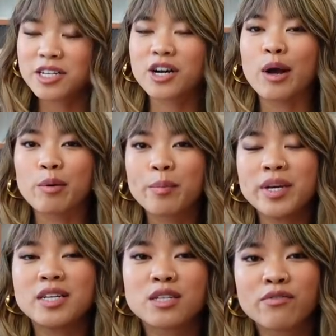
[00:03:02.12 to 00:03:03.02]
to grab a
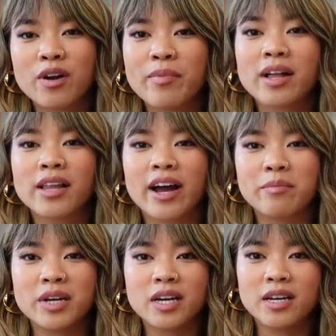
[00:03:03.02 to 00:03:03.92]
piece from that line
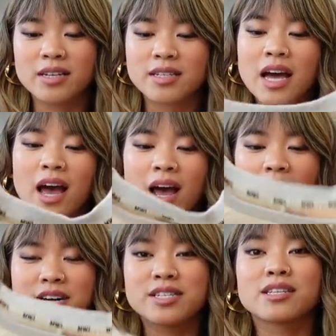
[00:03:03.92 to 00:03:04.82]
because
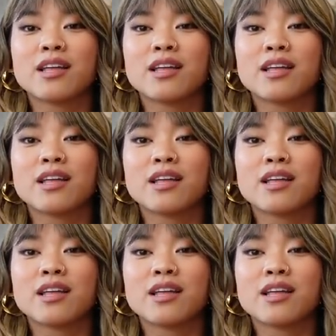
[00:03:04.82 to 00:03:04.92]
I just